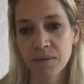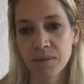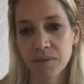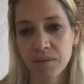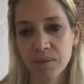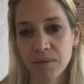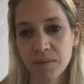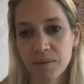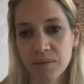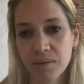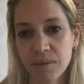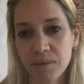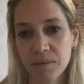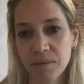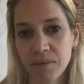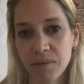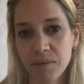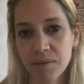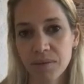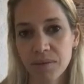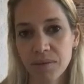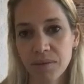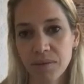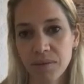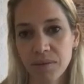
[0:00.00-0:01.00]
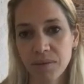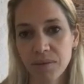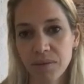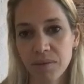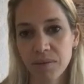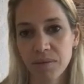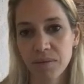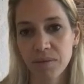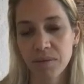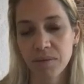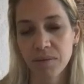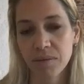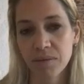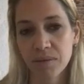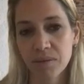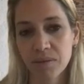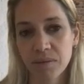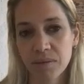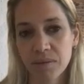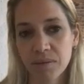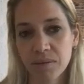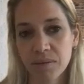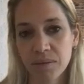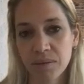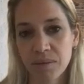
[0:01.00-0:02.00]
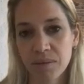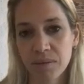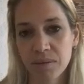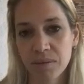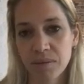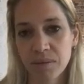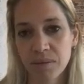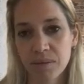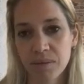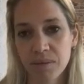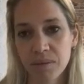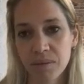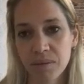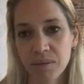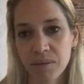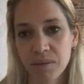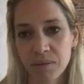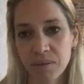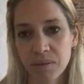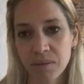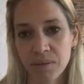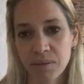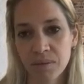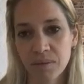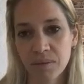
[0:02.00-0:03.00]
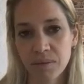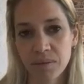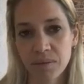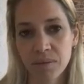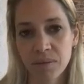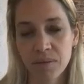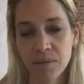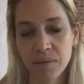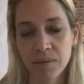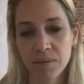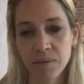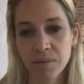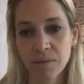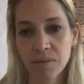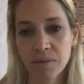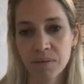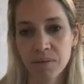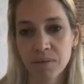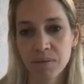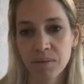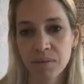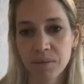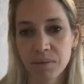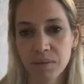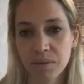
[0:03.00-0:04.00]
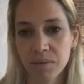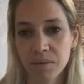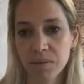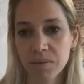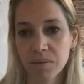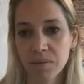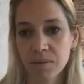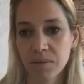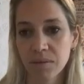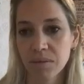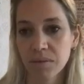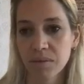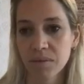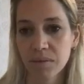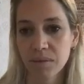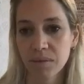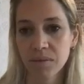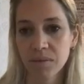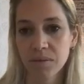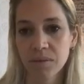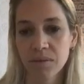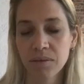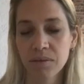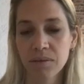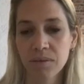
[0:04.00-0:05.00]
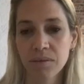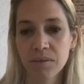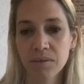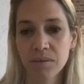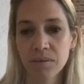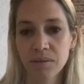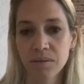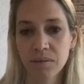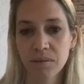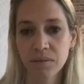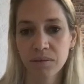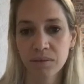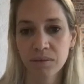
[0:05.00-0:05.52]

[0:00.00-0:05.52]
The person shown says nothing.